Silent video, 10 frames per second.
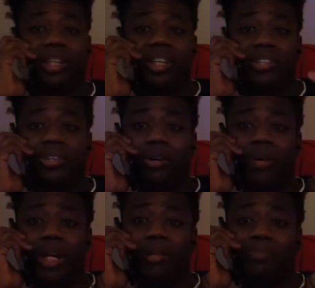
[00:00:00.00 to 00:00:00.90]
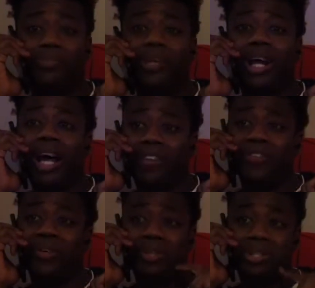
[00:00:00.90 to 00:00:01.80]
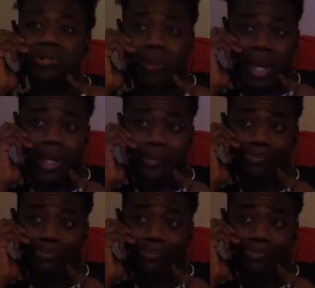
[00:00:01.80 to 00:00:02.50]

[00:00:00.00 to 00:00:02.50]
You know what? I feel this way.